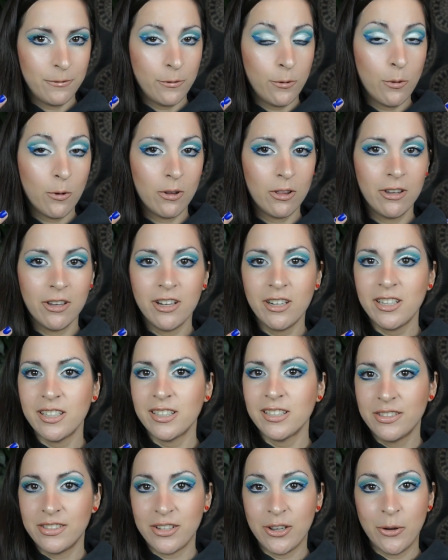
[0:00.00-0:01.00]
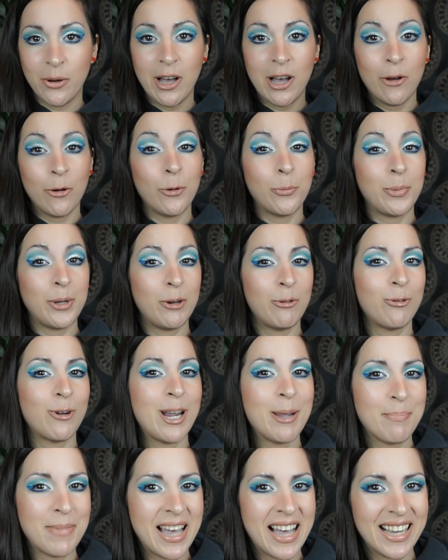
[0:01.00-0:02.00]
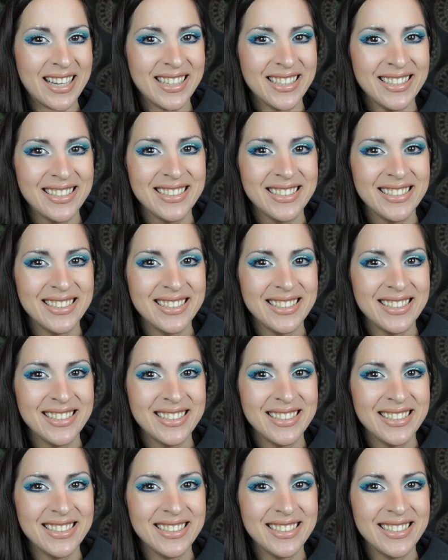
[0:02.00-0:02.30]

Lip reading: full look. So I will be right back.